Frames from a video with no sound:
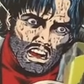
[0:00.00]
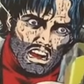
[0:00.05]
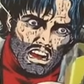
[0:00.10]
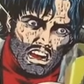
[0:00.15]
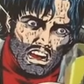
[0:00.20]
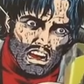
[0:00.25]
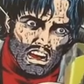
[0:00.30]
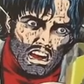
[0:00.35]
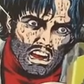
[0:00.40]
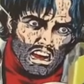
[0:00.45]
it.
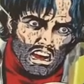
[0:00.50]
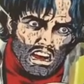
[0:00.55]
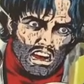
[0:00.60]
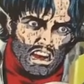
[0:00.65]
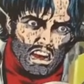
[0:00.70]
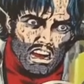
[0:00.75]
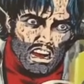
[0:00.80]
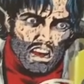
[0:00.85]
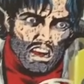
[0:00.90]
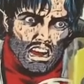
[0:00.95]

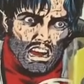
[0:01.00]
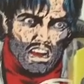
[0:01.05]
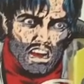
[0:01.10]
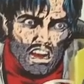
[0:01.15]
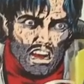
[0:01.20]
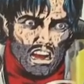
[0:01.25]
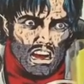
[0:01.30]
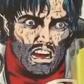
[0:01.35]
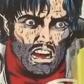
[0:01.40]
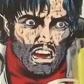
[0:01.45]
So you
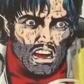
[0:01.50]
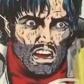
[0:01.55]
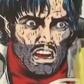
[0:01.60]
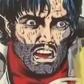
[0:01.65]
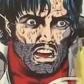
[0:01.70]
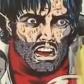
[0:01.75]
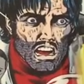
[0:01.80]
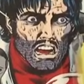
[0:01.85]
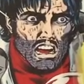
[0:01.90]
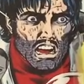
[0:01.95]
have to know
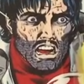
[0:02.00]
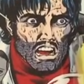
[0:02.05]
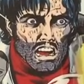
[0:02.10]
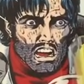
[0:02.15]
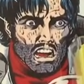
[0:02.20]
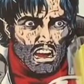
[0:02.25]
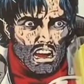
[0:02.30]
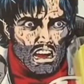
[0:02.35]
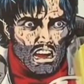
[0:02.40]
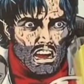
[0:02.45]
what
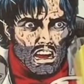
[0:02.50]
your